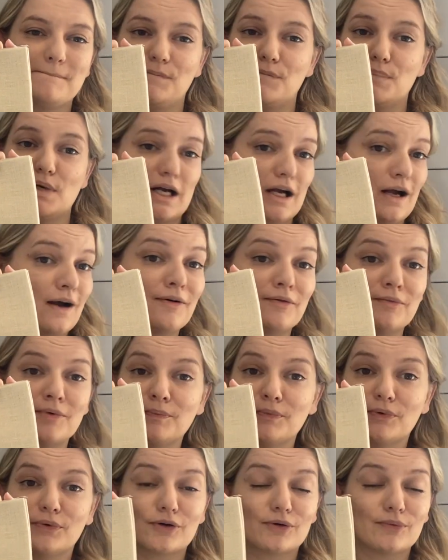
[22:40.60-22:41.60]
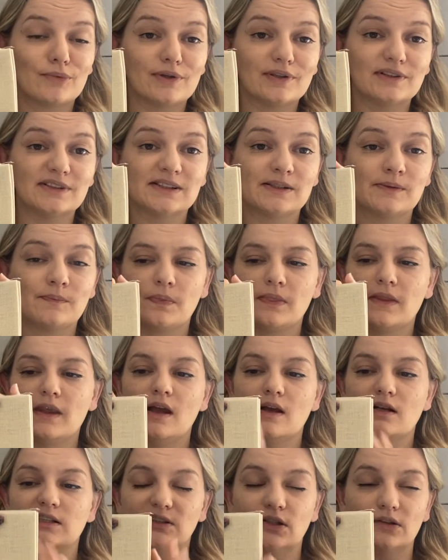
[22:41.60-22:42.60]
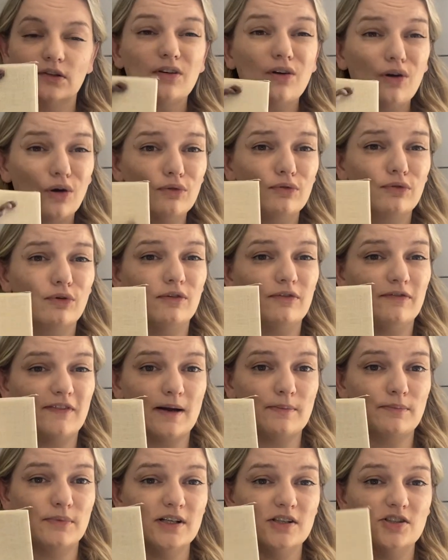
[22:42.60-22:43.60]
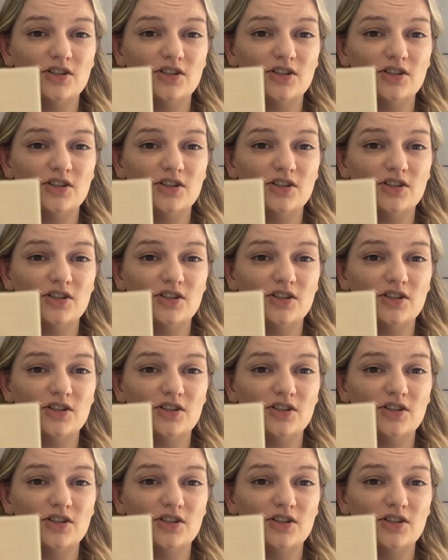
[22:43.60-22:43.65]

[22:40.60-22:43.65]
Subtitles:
I can't remember what it was. It's not the call for fabric.